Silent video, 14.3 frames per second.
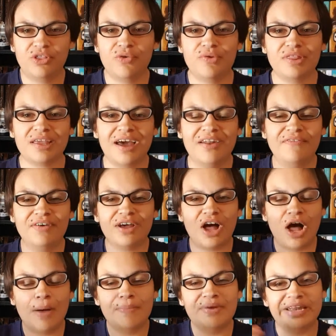So it's kind of a
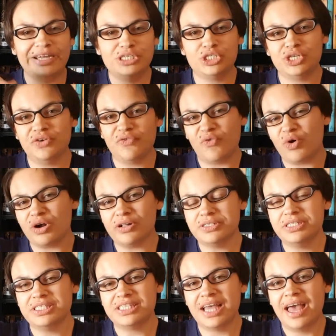combination of
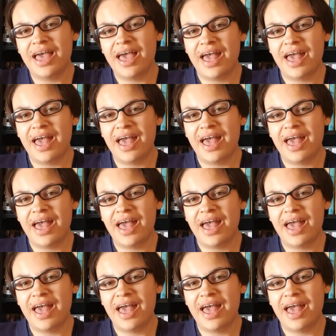worlds